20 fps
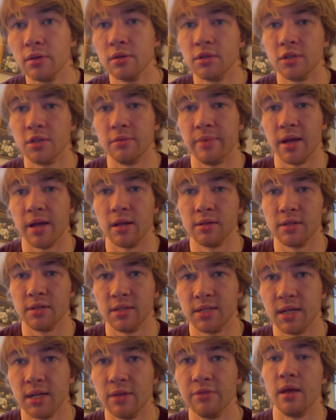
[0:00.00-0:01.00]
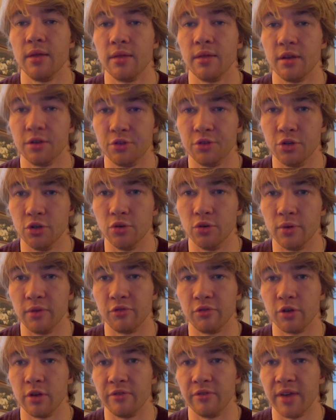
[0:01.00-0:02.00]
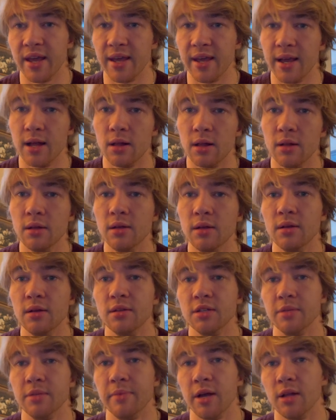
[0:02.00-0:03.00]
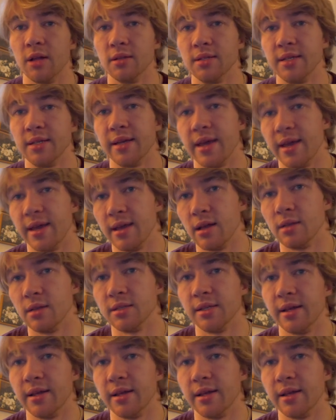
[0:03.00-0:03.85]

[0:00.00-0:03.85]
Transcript: to balance itself, and then 2 in front of Al to balance the Als and